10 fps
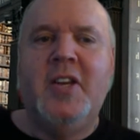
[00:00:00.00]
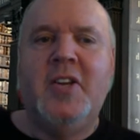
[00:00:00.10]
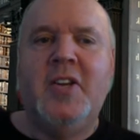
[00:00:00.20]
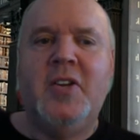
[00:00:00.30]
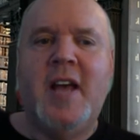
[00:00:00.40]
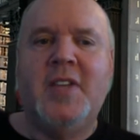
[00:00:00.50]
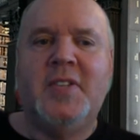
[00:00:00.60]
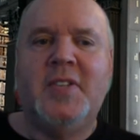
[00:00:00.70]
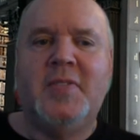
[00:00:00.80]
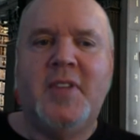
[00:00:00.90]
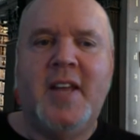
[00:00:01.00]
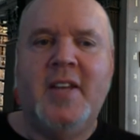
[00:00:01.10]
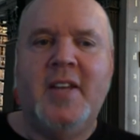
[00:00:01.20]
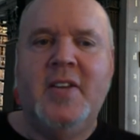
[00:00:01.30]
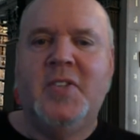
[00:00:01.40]
need good housing for that.
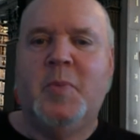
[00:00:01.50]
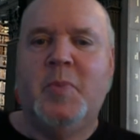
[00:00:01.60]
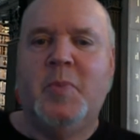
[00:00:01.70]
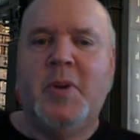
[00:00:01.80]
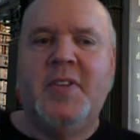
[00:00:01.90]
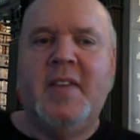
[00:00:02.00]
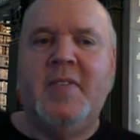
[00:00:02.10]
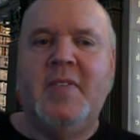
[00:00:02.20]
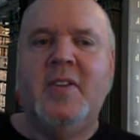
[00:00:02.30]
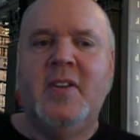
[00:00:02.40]
So, Brother David,